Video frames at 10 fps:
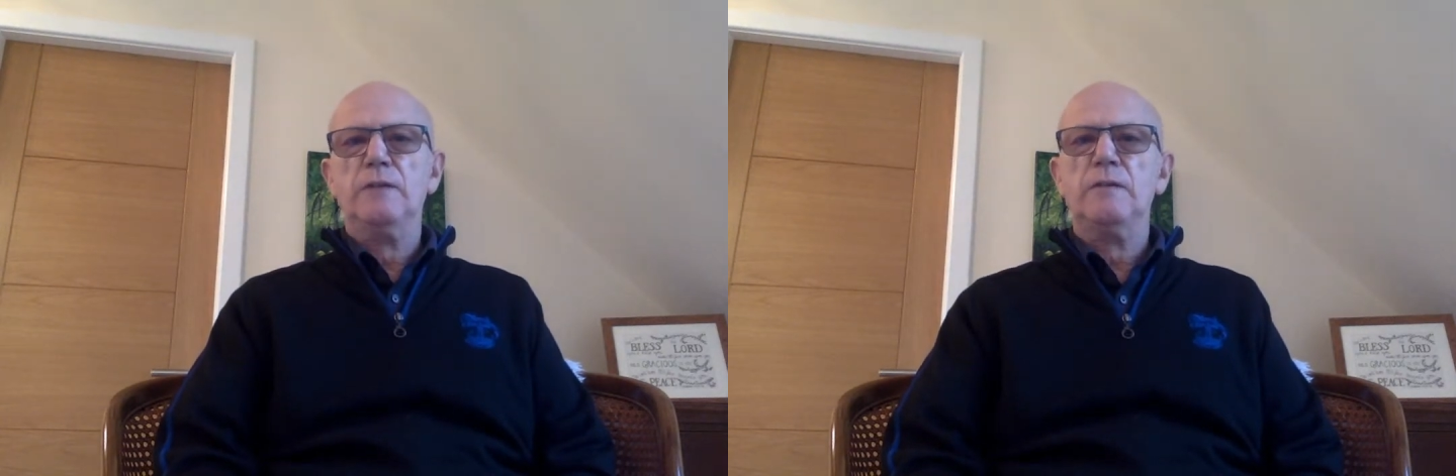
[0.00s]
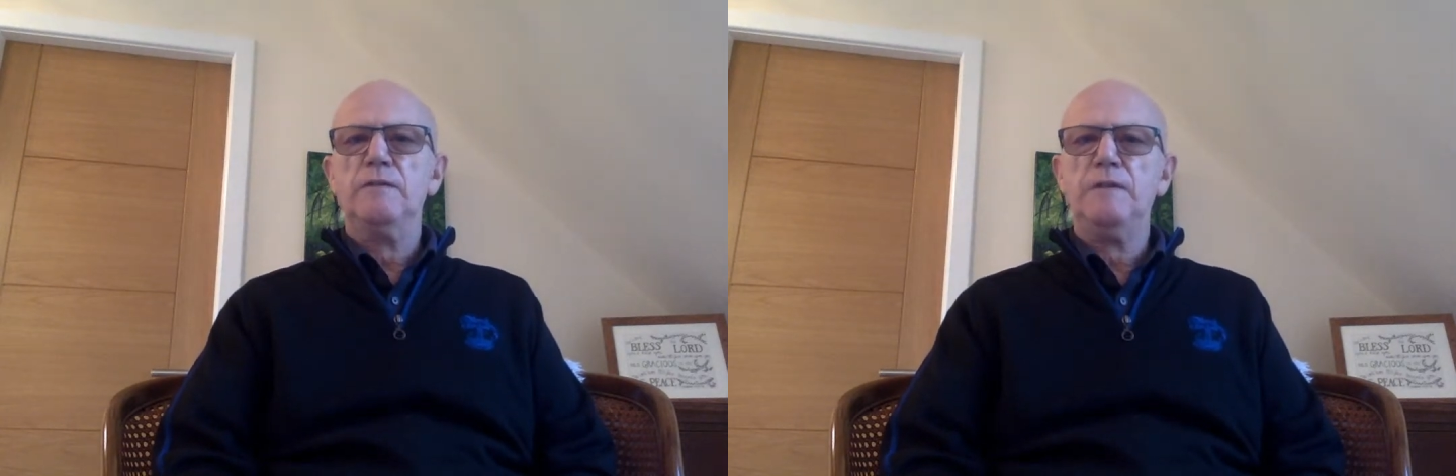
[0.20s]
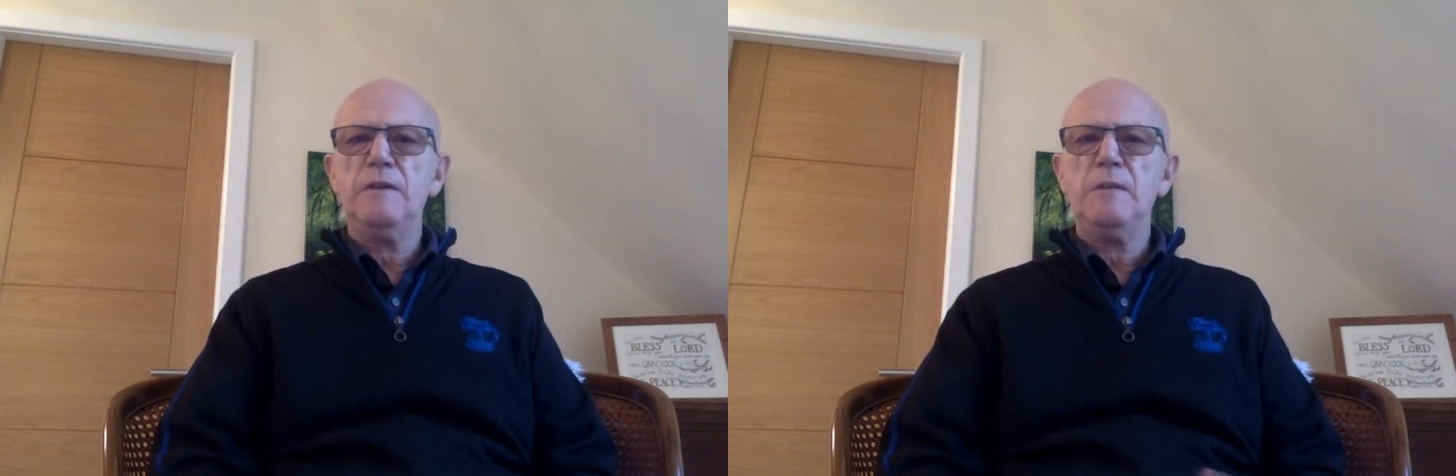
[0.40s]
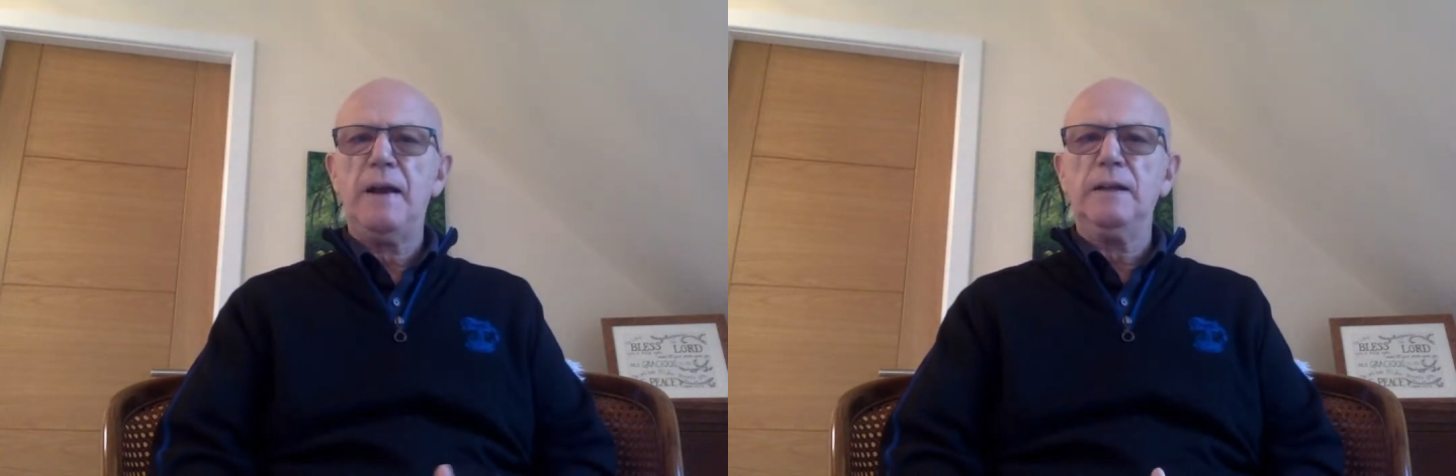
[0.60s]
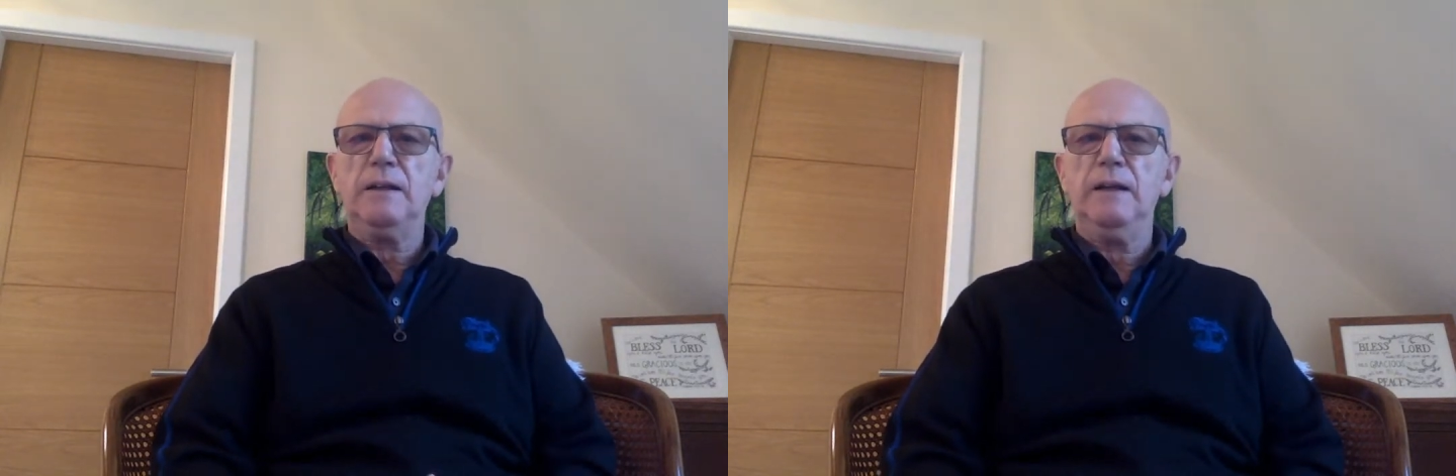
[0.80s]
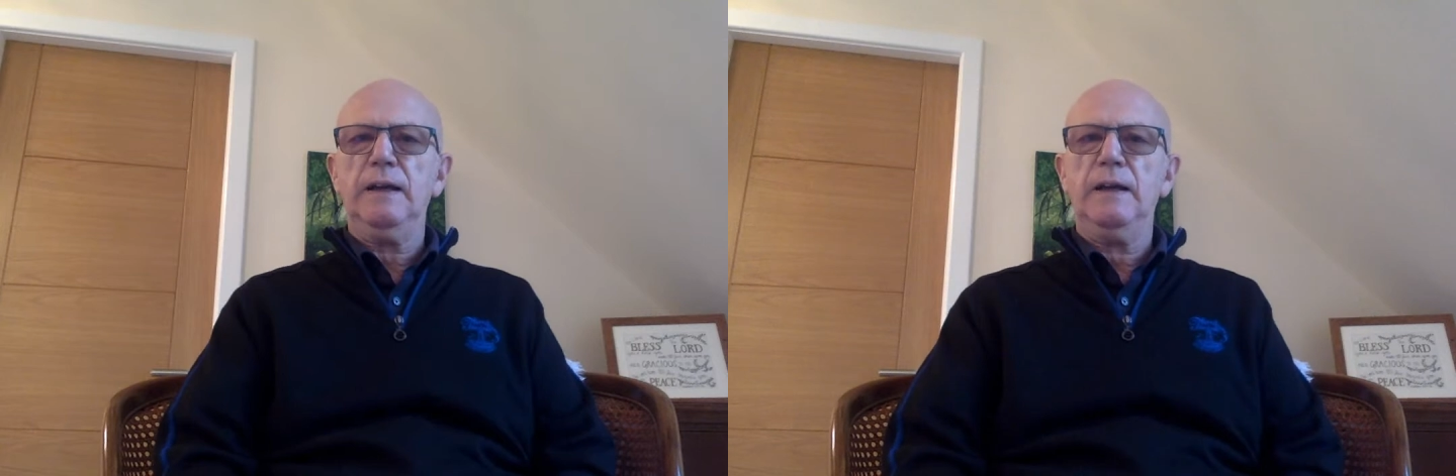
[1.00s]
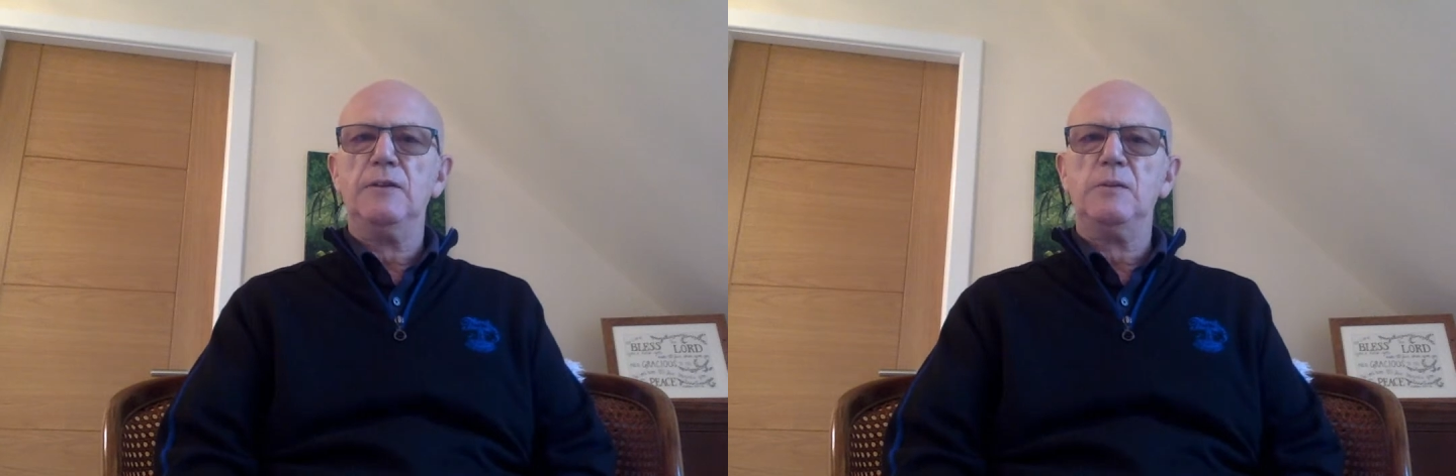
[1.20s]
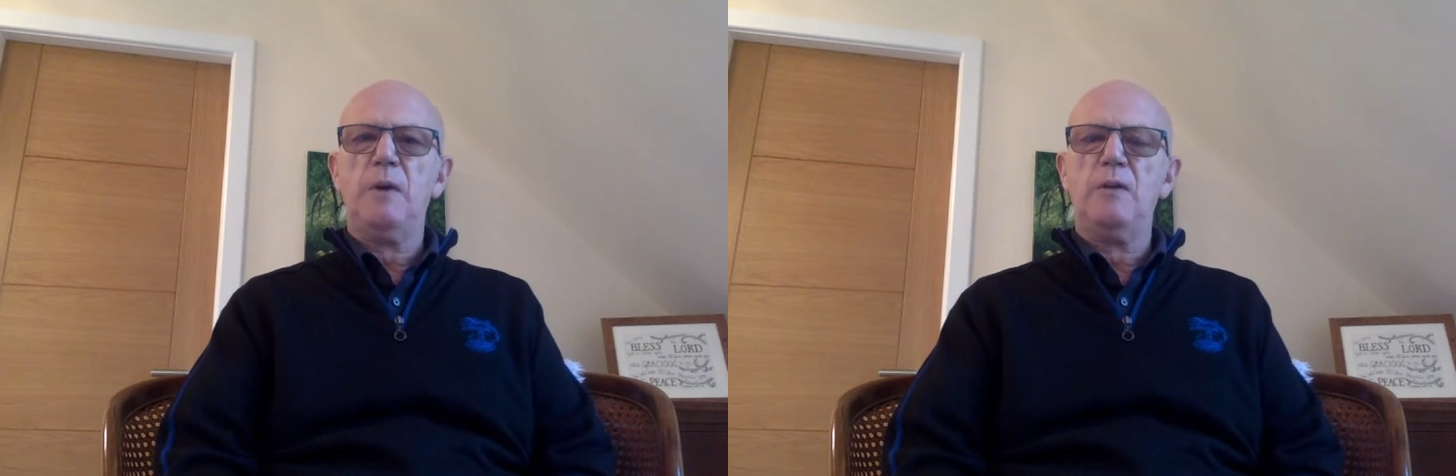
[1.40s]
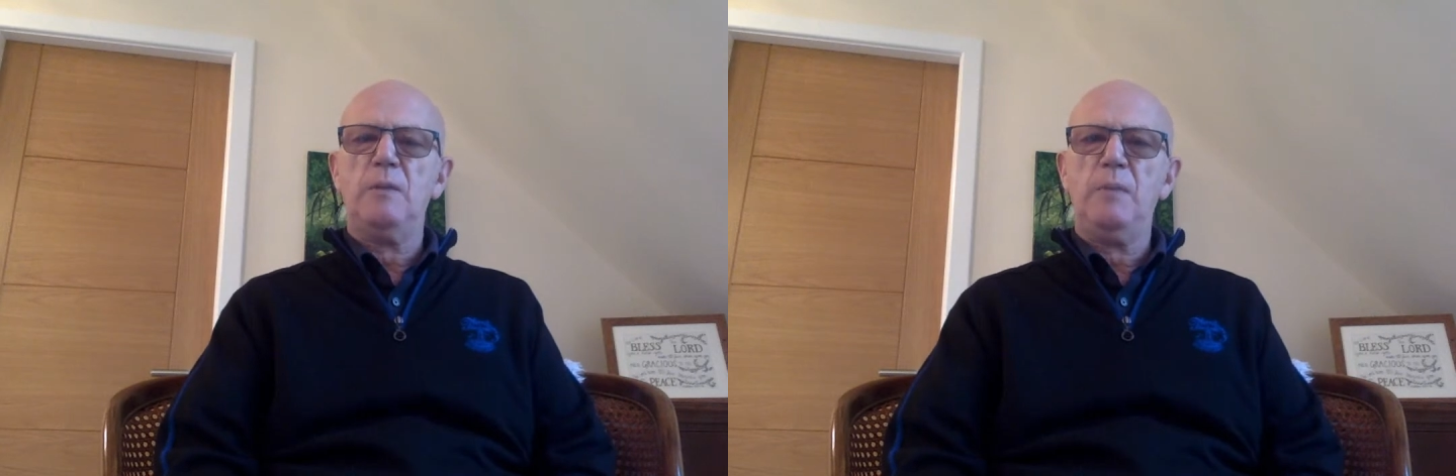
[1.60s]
and fundamentally it's about the